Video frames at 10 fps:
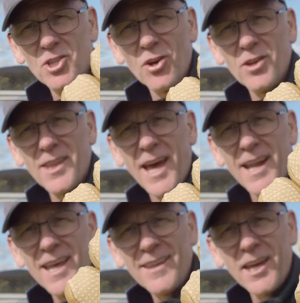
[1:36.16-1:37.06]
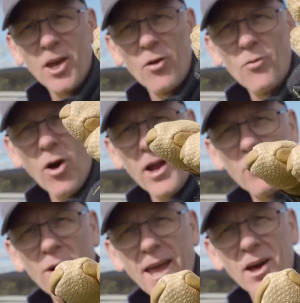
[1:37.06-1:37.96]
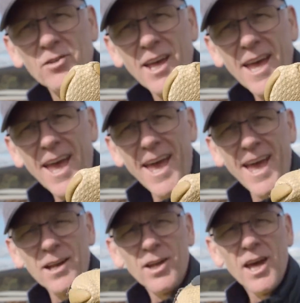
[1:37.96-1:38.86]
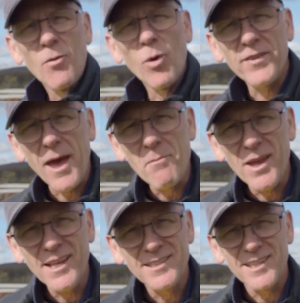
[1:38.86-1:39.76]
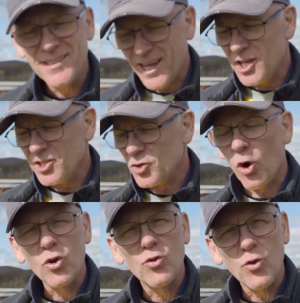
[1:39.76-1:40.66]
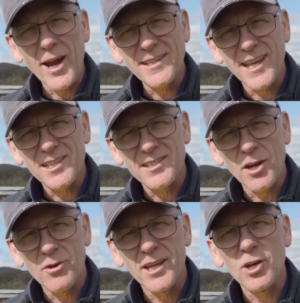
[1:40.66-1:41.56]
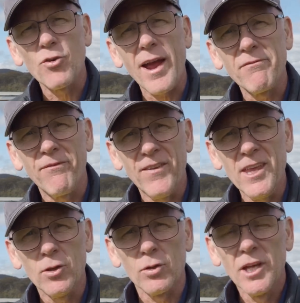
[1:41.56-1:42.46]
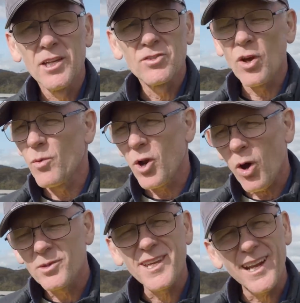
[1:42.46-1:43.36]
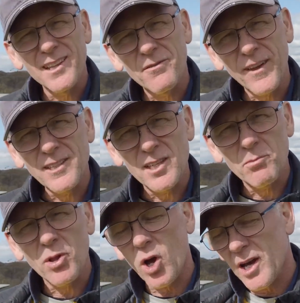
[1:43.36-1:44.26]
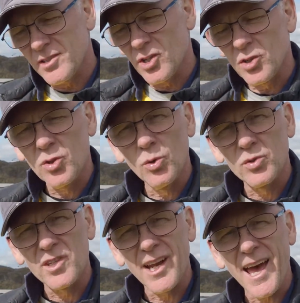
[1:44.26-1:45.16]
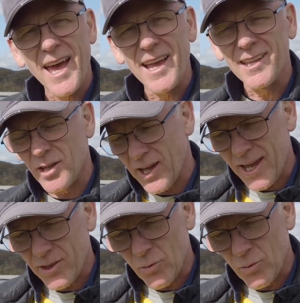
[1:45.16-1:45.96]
show you that. They go right around. And what that means is they just got great dexterity and great feel. So when I was getting the fencing pliers and the tools today and the